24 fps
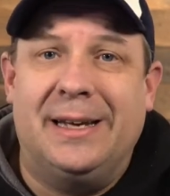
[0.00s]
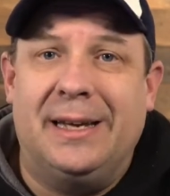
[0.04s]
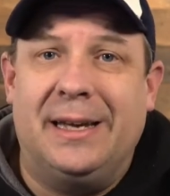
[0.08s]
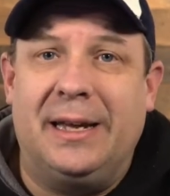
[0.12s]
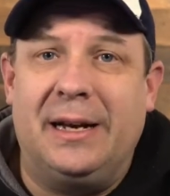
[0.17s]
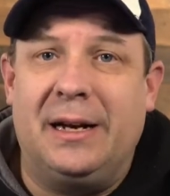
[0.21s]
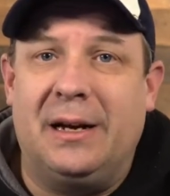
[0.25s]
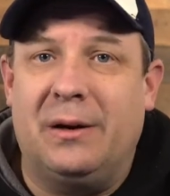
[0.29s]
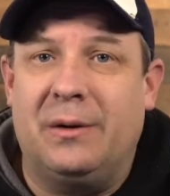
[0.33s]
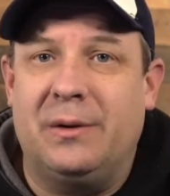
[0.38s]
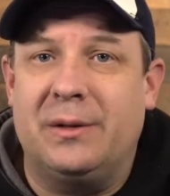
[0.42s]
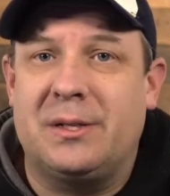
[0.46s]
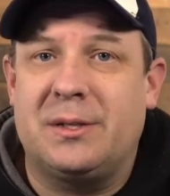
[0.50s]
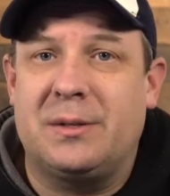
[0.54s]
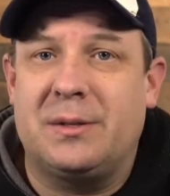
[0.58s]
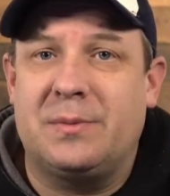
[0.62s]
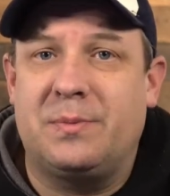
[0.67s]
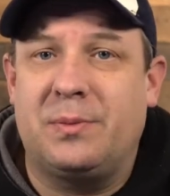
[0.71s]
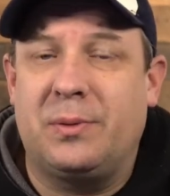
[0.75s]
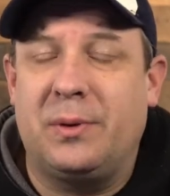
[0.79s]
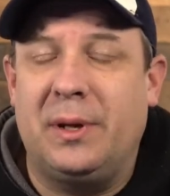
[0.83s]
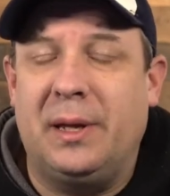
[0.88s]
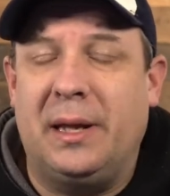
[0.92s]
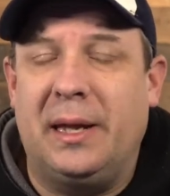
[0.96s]
you know, it's
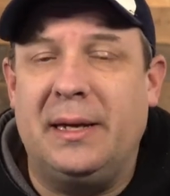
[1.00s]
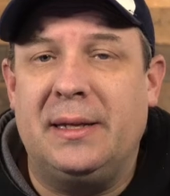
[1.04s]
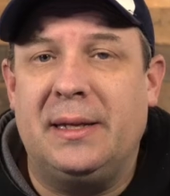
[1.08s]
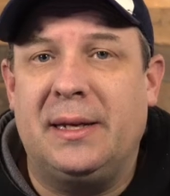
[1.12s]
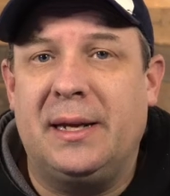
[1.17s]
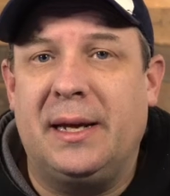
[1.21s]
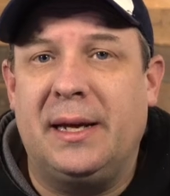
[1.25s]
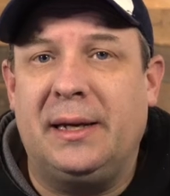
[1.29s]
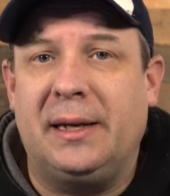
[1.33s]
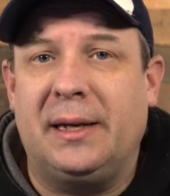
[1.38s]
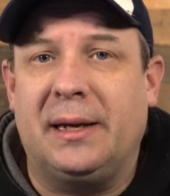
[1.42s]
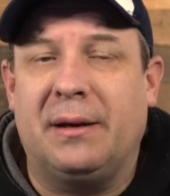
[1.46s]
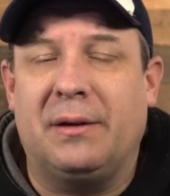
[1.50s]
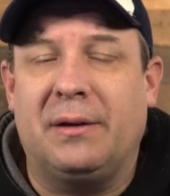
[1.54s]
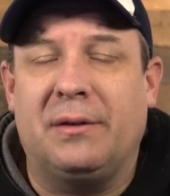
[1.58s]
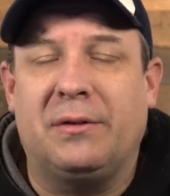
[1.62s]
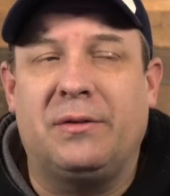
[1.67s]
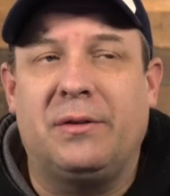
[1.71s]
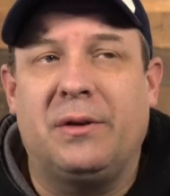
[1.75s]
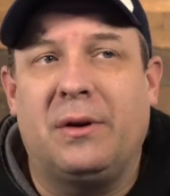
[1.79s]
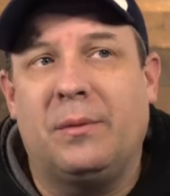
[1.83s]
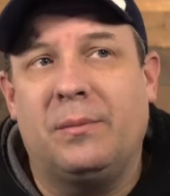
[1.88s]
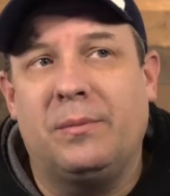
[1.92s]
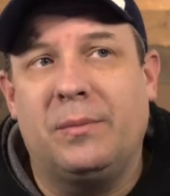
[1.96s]
pretty late in the day now,
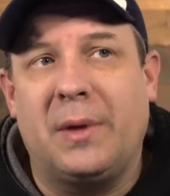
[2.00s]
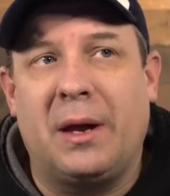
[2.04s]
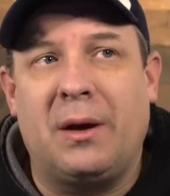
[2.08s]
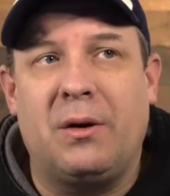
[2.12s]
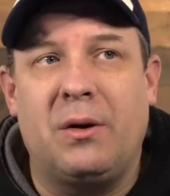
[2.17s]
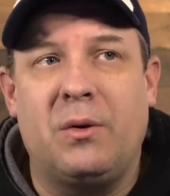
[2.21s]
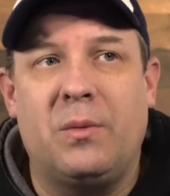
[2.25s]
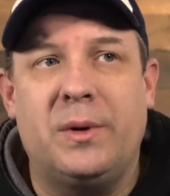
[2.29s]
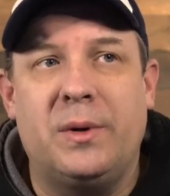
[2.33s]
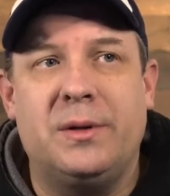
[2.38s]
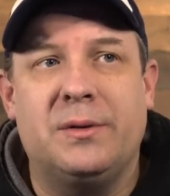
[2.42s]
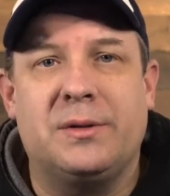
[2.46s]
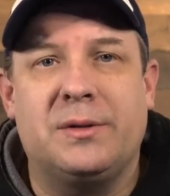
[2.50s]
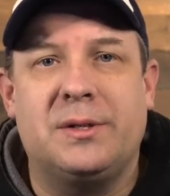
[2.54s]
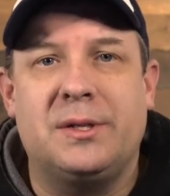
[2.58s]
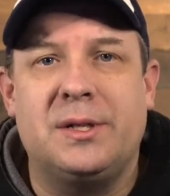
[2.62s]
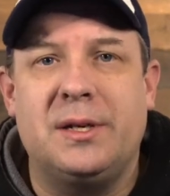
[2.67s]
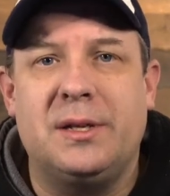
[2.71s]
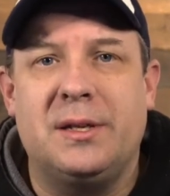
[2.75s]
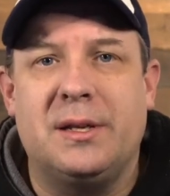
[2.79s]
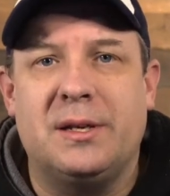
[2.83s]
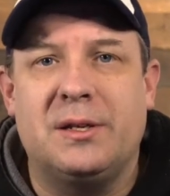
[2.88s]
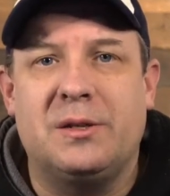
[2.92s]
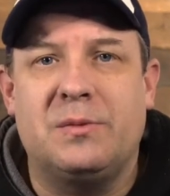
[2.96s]
so I don't know when you'll
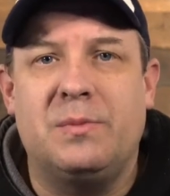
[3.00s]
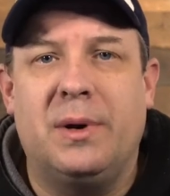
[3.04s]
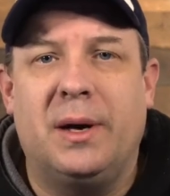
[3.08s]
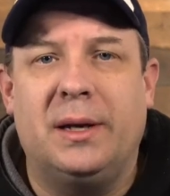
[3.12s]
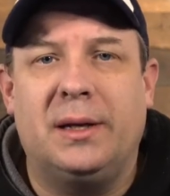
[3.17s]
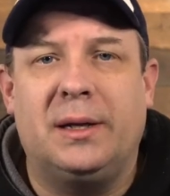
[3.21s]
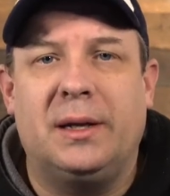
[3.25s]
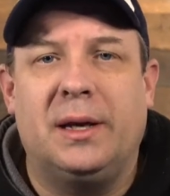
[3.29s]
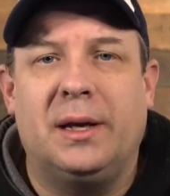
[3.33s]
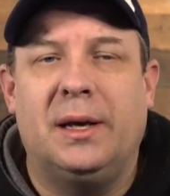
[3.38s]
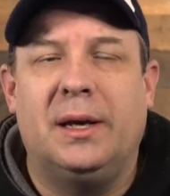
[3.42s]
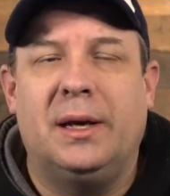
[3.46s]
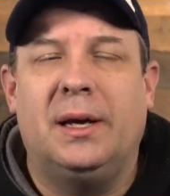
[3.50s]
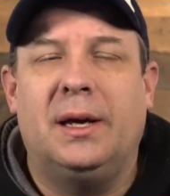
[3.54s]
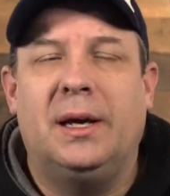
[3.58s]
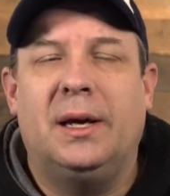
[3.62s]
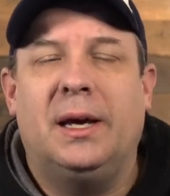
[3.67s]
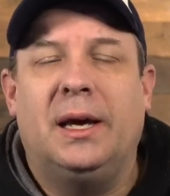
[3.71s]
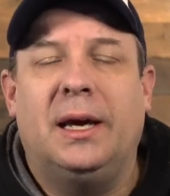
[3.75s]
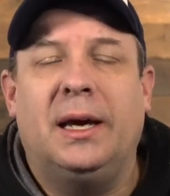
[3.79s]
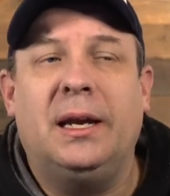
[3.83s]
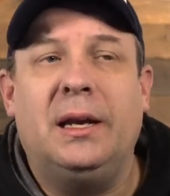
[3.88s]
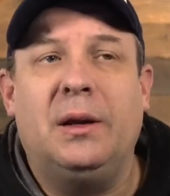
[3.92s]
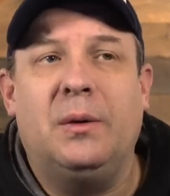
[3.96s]
see this, but
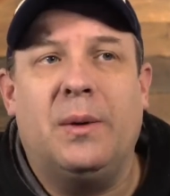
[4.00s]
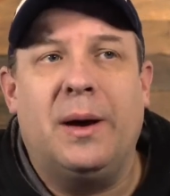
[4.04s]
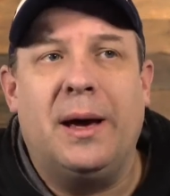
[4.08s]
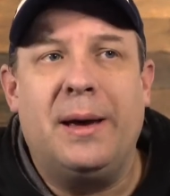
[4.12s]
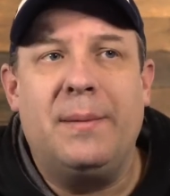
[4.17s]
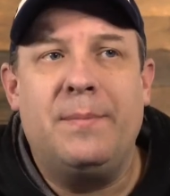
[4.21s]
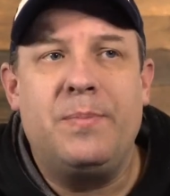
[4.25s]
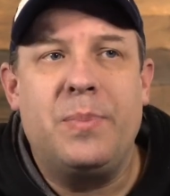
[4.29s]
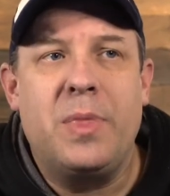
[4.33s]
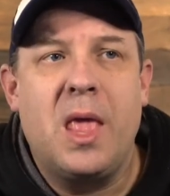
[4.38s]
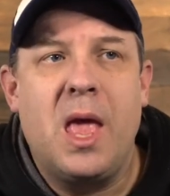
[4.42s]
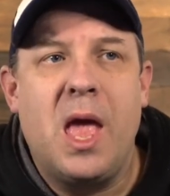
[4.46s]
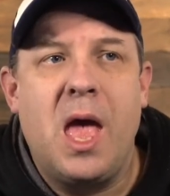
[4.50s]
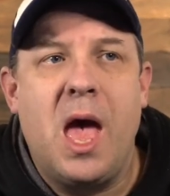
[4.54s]
anyway,